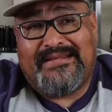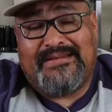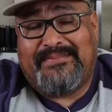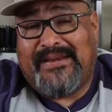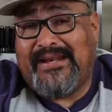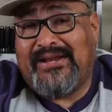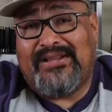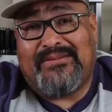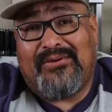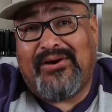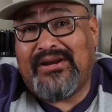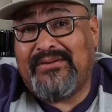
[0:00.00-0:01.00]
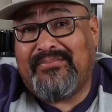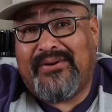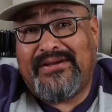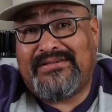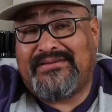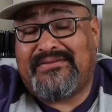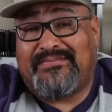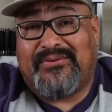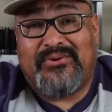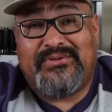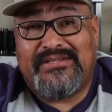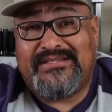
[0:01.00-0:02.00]
depending on the market price of the
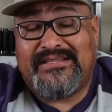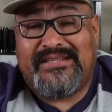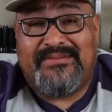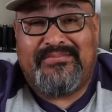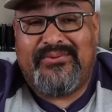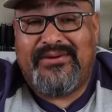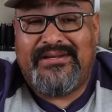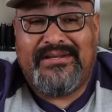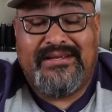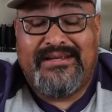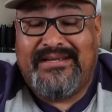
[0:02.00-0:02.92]
proteins at that point,